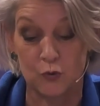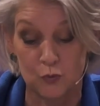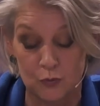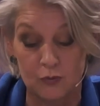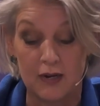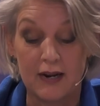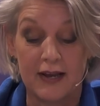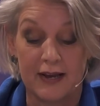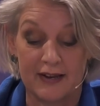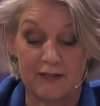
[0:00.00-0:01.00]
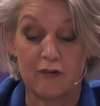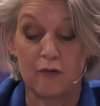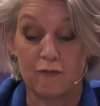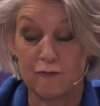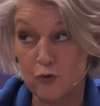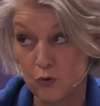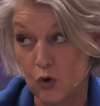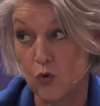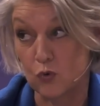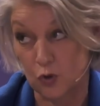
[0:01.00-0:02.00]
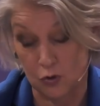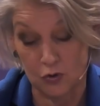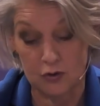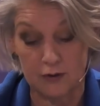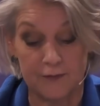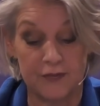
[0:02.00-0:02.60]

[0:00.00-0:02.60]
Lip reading: cool, at 4 o'clock,